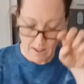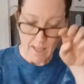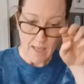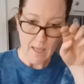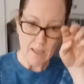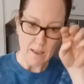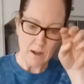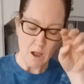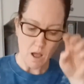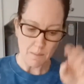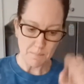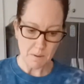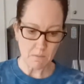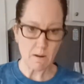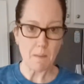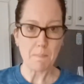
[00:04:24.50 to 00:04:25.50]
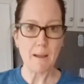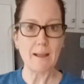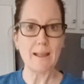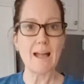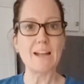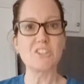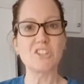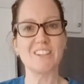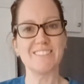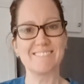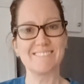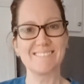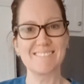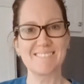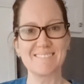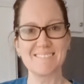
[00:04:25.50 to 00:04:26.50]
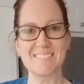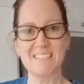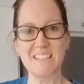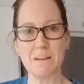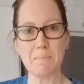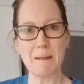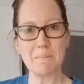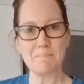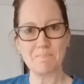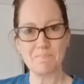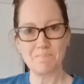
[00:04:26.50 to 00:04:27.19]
and I'll be right back at you. See you in a bit.